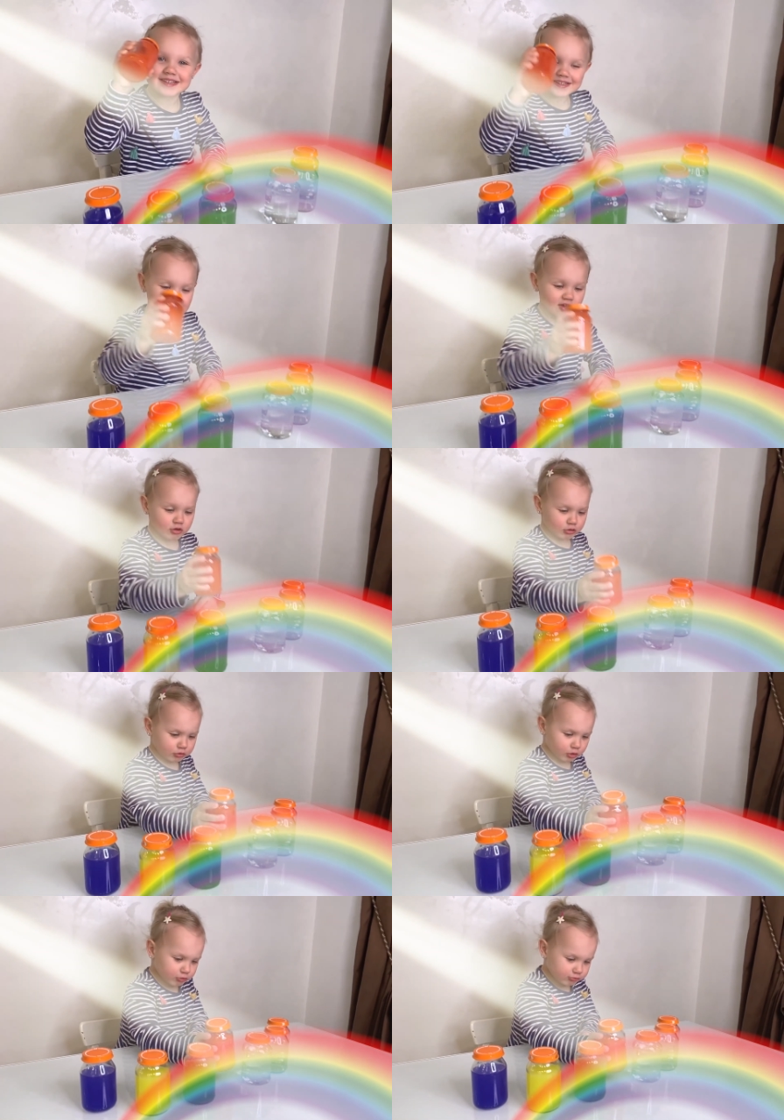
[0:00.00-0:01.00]
You can
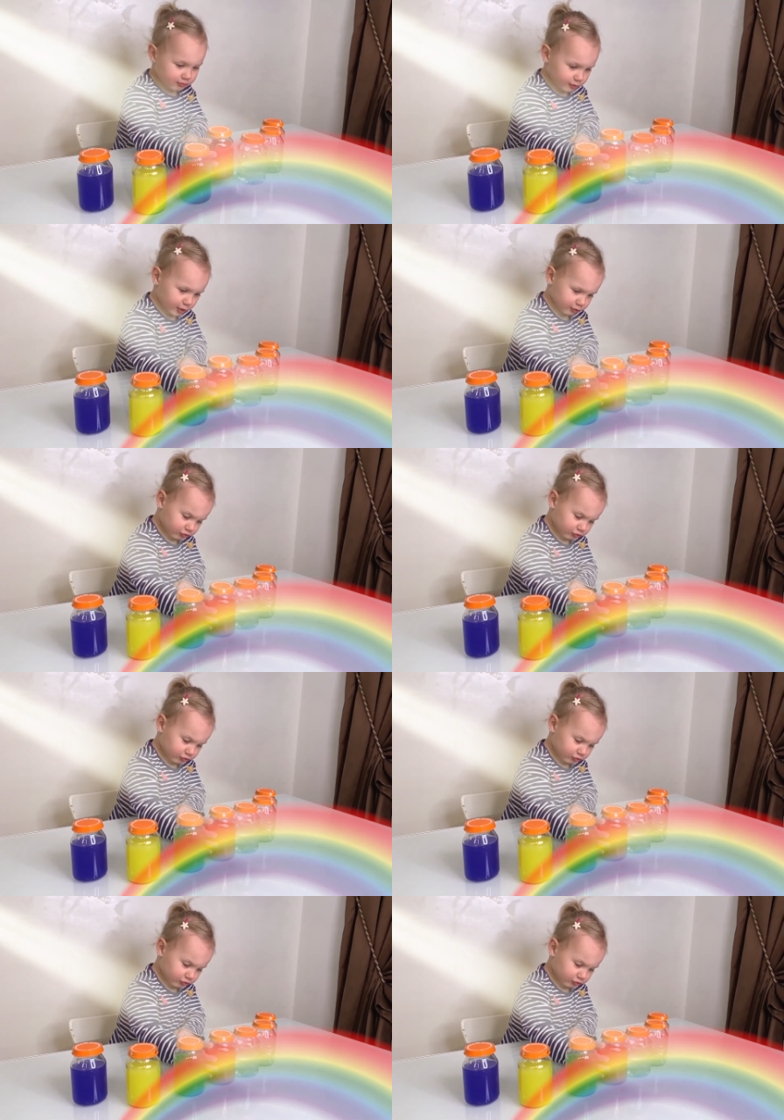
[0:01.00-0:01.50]
see all of them in